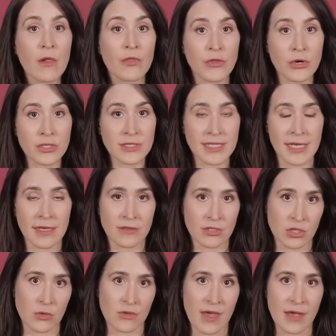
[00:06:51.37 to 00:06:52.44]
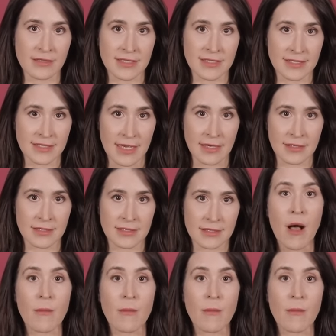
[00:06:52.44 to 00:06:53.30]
13th, 2006.